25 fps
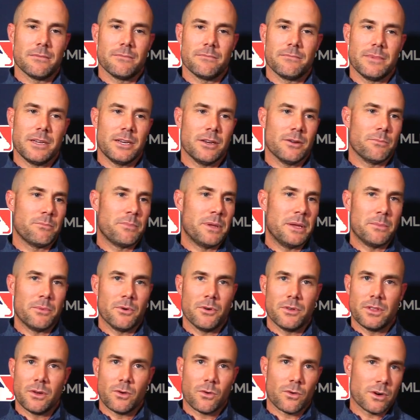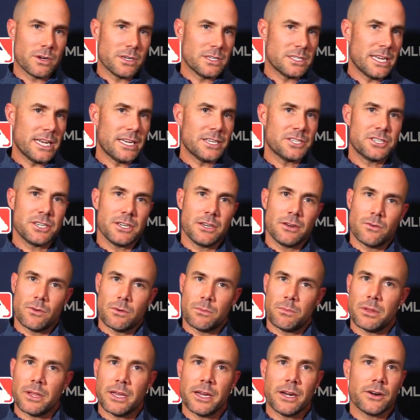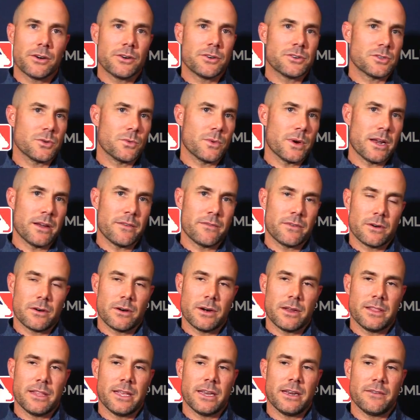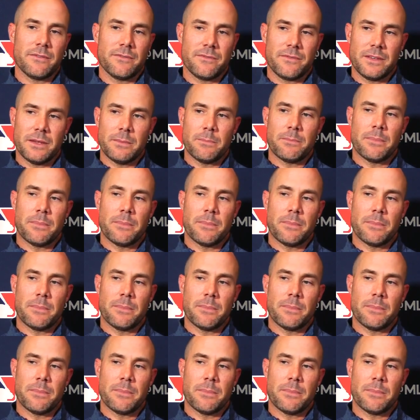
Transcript: you know, people in the organization or players or whatever, and then if he,